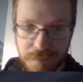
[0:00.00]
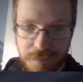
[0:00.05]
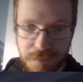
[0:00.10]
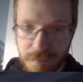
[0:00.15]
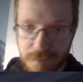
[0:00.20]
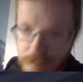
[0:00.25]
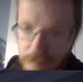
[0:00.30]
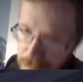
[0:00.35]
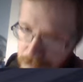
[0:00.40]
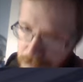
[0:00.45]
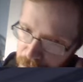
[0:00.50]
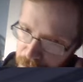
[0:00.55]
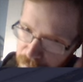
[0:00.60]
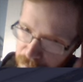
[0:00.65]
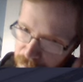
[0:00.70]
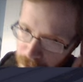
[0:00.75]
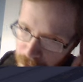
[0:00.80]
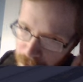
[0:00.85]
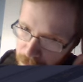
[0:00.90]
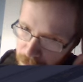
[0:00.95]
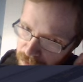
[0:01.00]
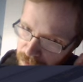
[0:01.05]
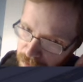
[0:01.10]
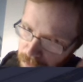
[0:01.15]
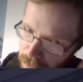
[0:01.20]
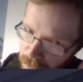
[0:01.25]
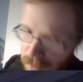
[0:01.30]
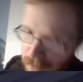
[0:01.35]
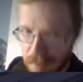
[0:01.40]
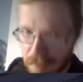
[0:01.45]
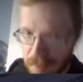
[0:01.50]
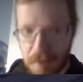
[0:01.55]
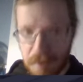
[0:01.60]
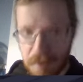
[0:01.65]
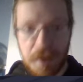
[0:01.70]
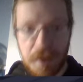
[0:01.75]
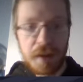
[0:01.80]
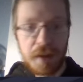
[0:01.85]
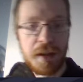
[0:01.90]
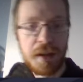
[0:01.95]
got the vibe, so that's good.
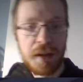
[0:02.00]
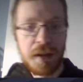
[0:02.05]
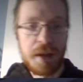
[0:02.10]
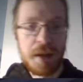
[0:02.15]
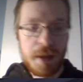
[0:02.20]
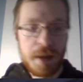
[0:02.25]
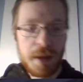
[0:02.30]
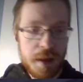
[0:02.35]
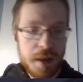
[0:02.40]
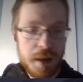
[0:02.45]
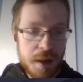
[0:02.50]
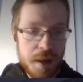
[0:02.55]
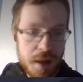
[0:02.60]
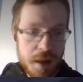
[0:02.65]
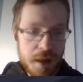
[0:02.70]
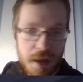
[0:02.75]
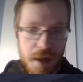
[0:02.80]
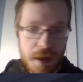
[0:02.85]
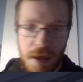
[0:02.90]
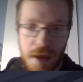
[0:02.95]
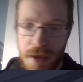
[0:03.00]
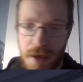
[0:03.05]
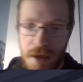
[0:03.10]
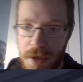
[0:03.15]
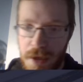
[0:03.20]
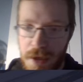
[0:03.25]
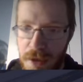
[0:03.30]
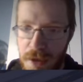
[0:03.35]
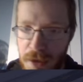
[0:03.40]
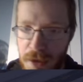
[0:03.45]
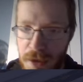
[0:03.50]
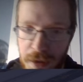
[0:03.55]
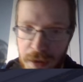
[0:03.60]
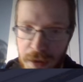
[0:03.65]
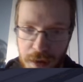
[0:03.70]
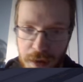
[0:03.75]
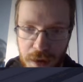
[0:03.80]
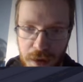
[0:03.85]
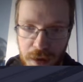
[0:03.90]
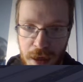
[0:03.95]
Uh,
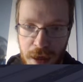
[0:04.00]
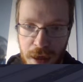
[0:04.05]
okay.